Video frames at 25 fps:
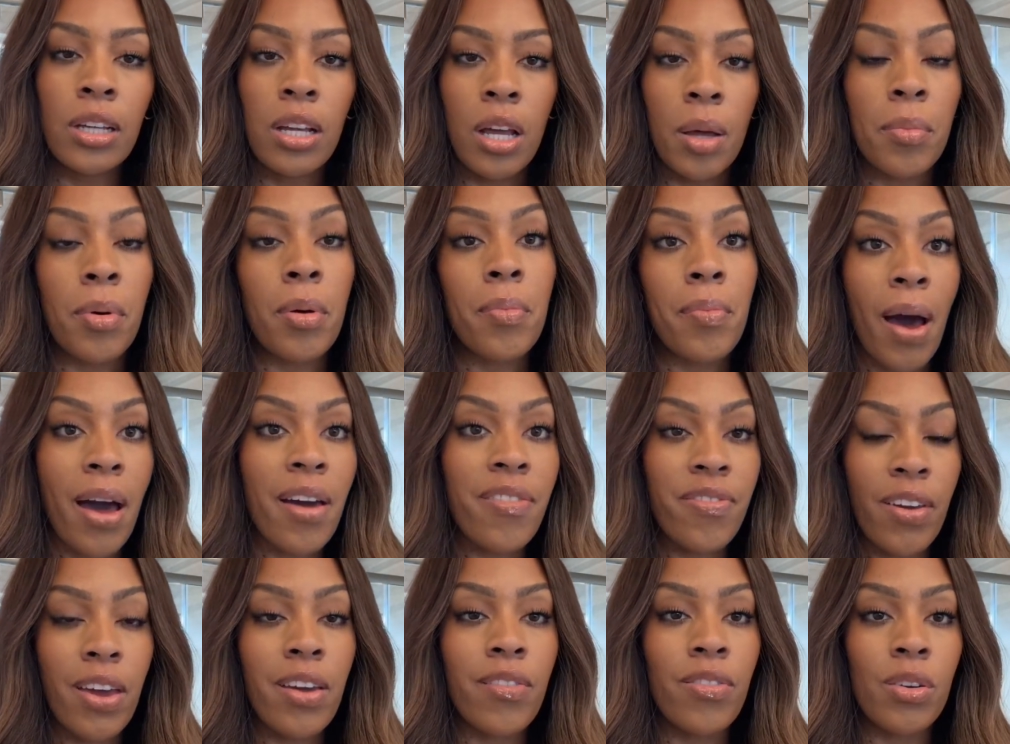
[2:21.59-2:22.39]
But my
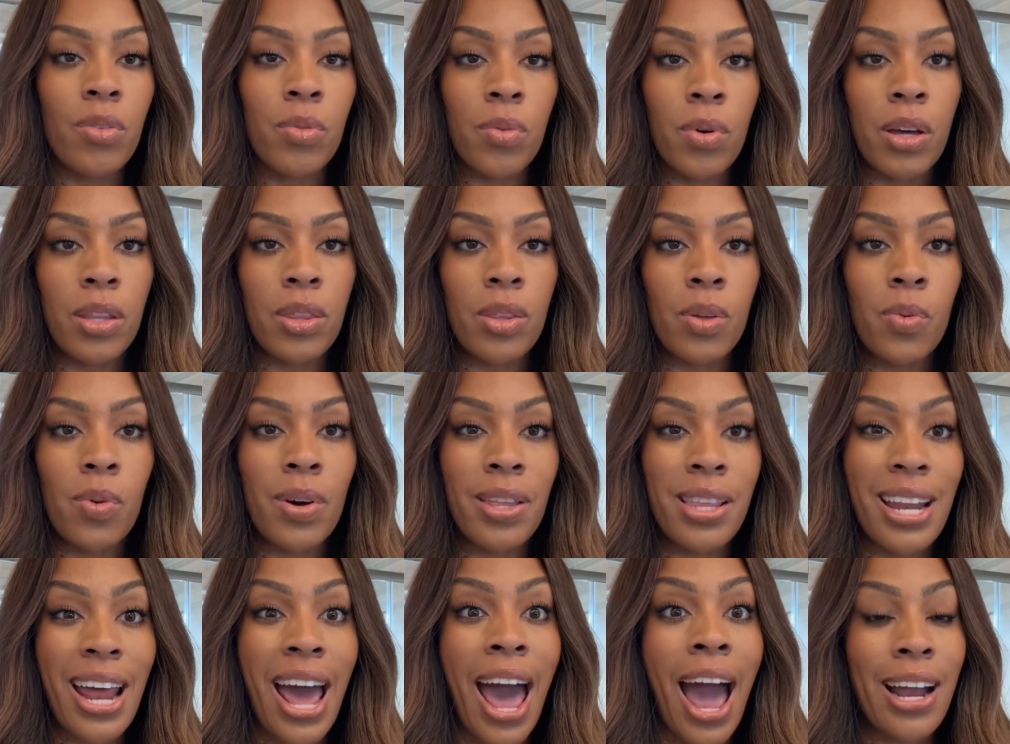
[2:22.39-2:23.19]
favorite one, the one
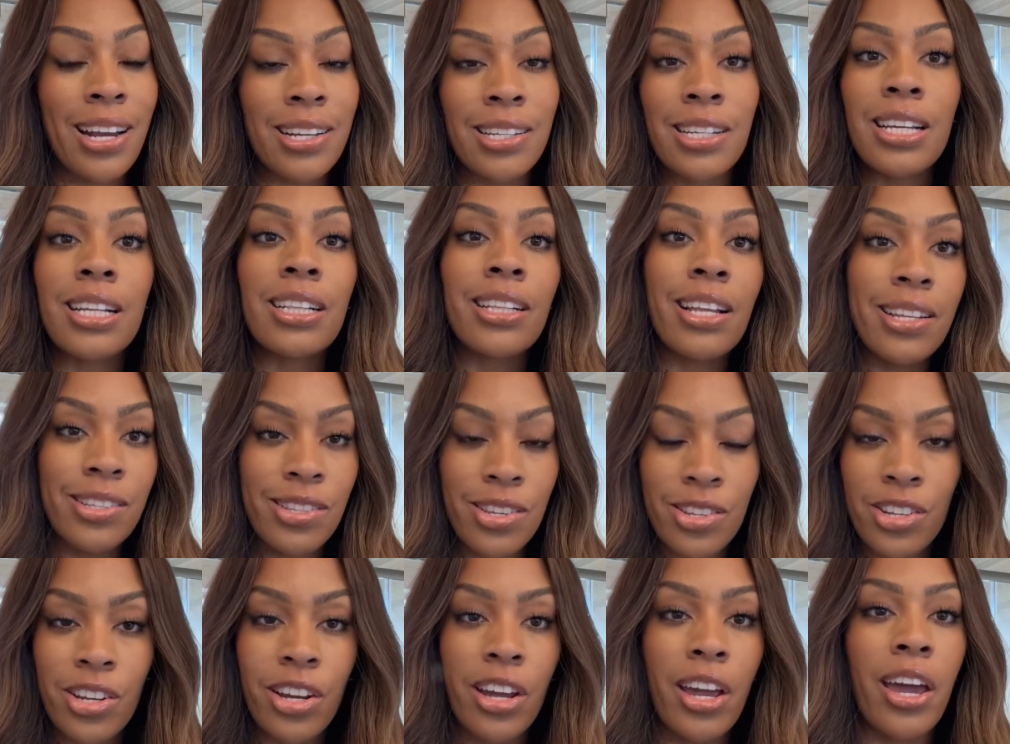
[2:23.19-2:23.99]
that actually
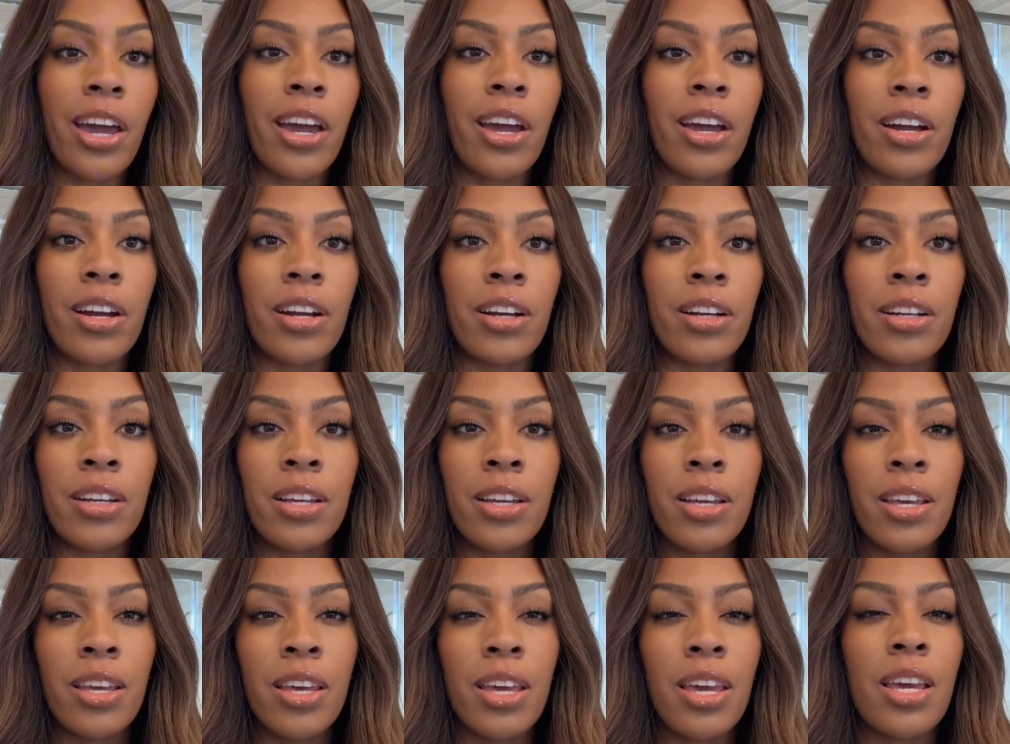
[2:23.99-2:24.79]
cleanses your hair,
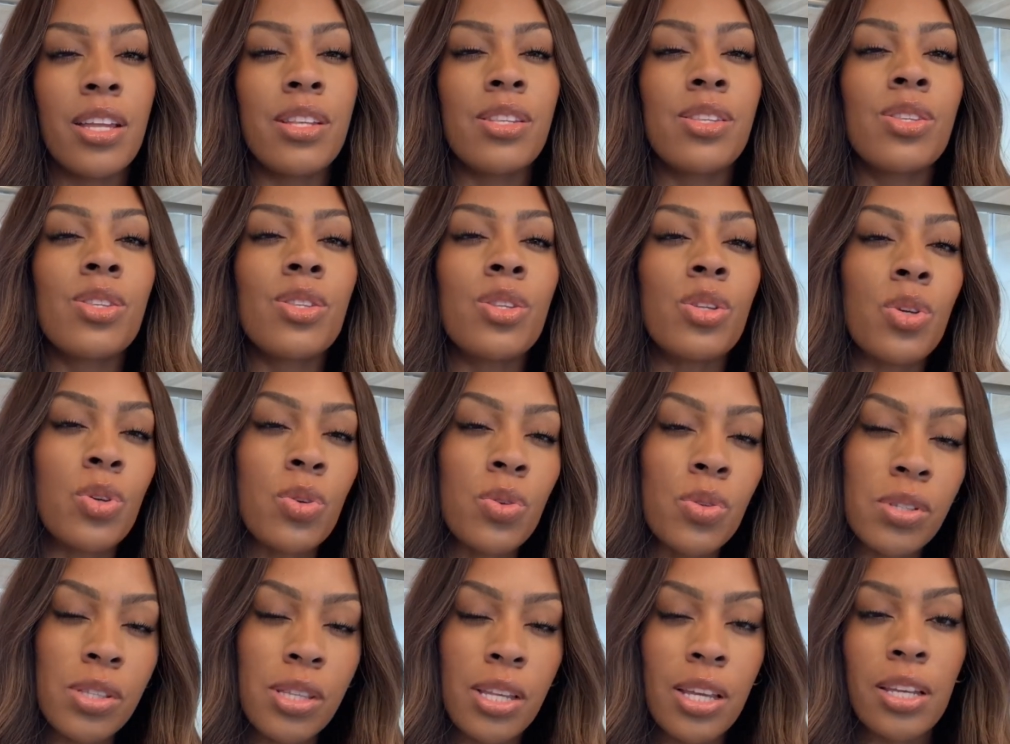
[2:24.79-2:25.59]
it
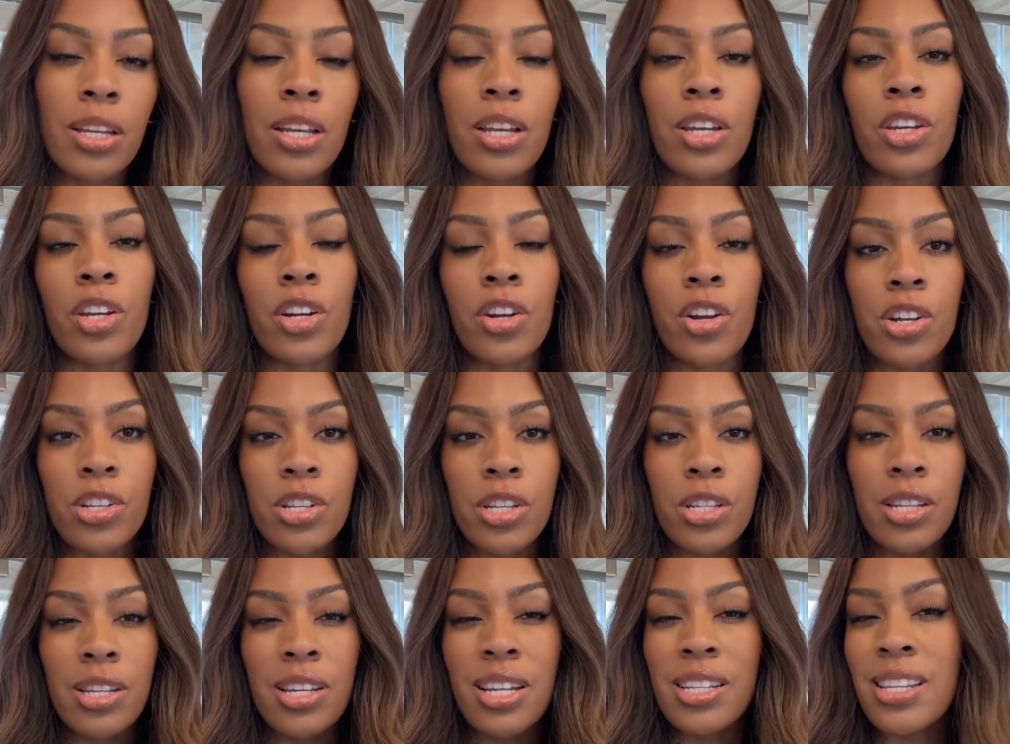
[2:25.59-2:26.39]
soothes it, it
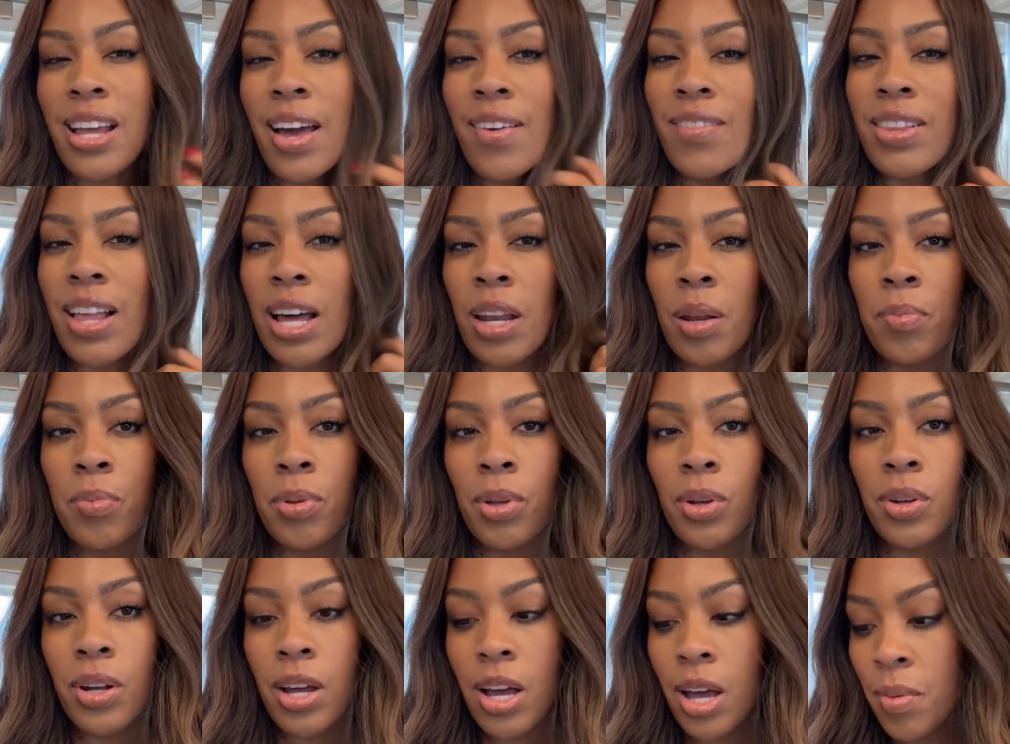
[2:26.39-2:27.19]
nourishes, it doesn't have a lot of
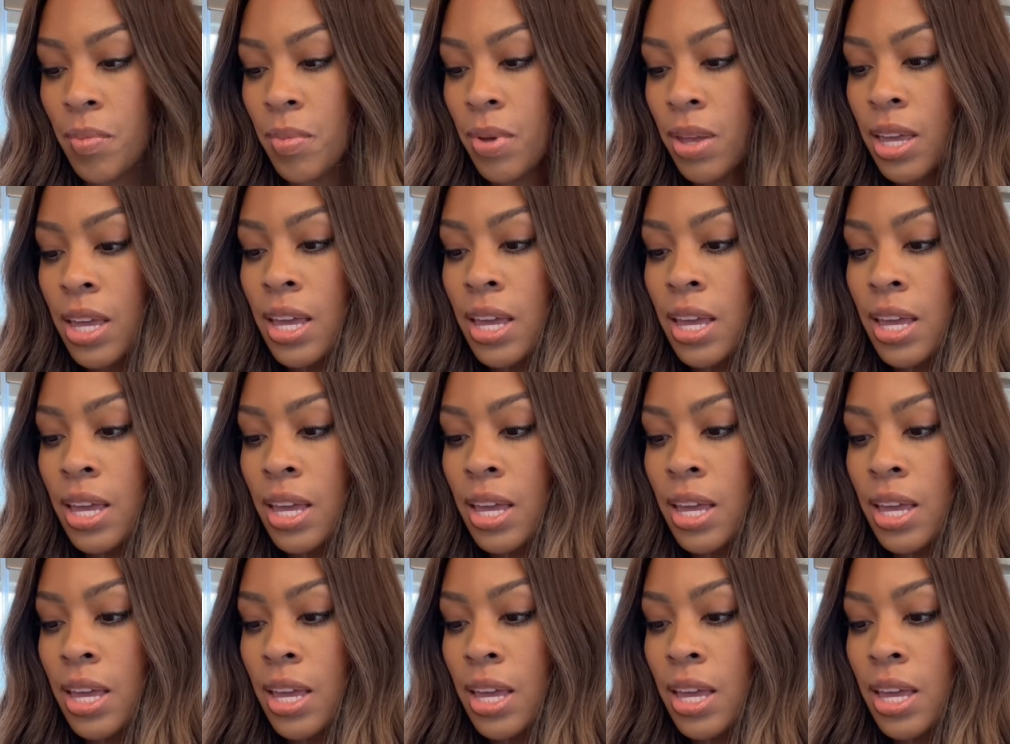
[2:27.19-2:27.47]
buildup,